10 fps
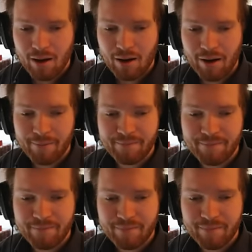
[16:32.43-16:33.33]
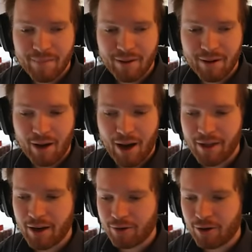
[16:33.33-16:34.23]
And
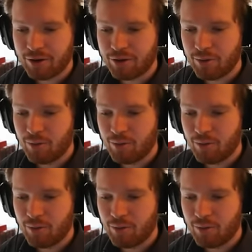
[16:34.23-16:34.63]
then of course,